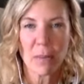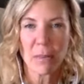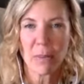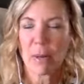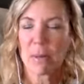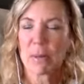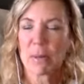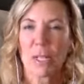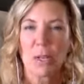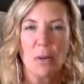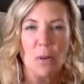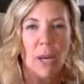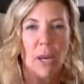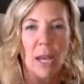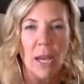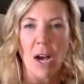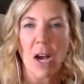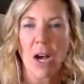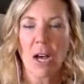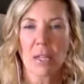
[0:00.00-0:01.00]
And I was like,
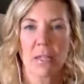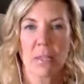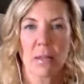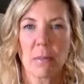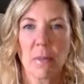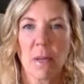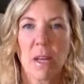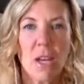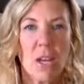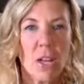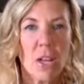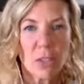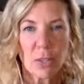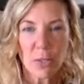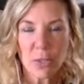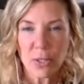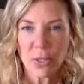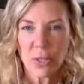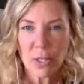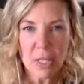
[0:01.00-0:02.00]
okay, awesome.
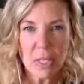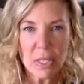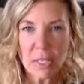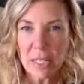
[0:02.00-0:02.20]
There's things